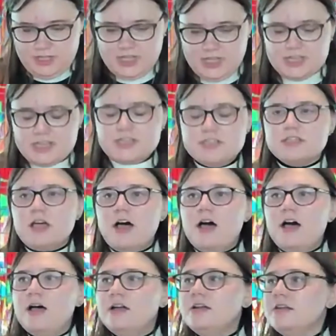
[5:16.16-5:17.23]
He
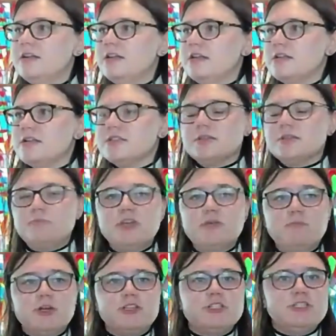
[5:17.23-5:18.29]
saw something
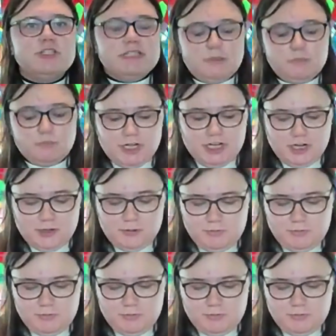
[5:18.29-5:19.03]
much deeper.